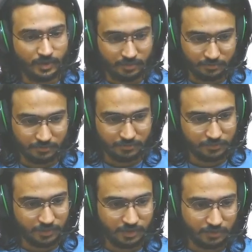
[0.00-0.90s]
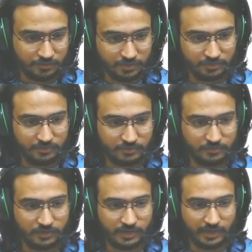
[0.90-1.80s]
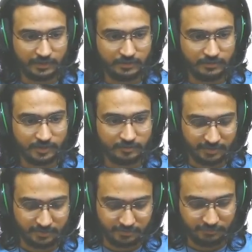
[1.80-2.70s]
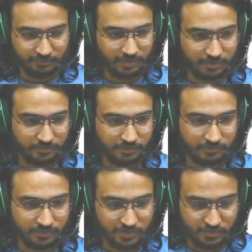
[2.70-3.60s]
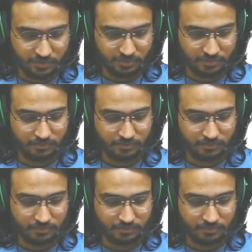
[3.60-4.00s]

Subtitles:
Cool. So now see, this got added. That means if I do a which,